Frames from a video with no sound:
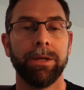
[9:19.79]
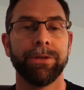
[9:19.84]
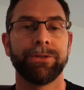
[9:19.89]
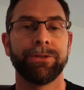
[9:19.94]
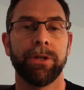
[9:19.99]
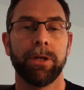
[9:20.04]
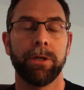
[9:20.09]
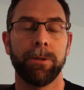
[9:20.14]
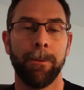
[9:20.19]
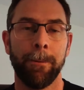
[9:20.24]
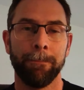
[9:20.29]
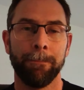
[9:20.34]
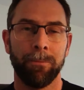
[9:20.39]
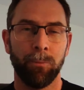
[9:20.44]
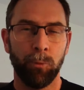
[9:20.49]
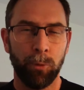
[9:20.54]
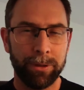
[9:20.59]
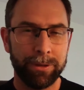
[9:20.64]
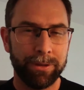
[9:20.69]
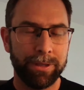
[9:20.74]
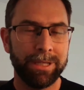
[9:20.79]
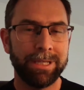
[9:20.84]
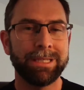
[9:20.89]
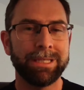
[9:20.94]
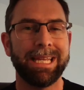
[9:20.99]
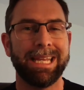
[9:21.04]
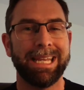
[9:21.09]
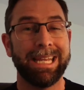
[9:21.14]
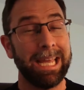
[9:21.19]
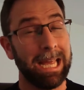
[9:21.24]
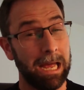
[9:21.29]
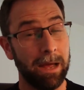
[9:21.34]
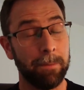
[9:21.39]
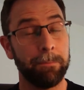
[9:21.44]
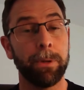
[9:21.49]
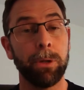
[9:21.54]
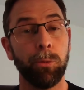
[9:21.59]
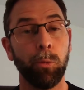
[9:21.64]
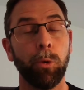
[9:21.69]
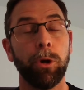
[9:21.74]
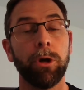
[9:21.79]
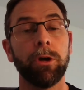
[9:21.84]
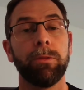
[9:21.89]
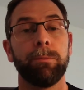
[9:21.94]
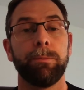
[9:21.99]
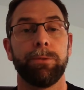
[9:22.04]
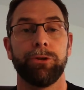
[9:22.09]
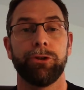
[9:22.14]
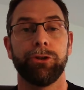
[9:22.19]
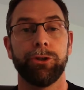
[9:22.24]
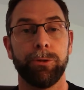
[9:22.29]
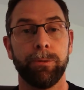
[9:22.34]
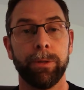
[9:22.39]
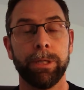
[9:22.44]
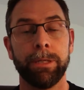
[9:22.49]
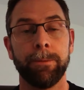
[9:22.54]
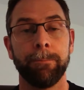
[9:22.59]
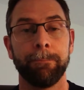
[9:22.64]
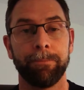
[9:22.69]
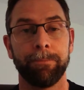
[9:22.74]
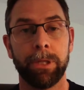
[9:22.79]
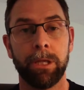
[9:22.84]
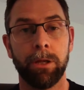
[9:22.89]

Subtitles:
So with these, it can be worth pursuing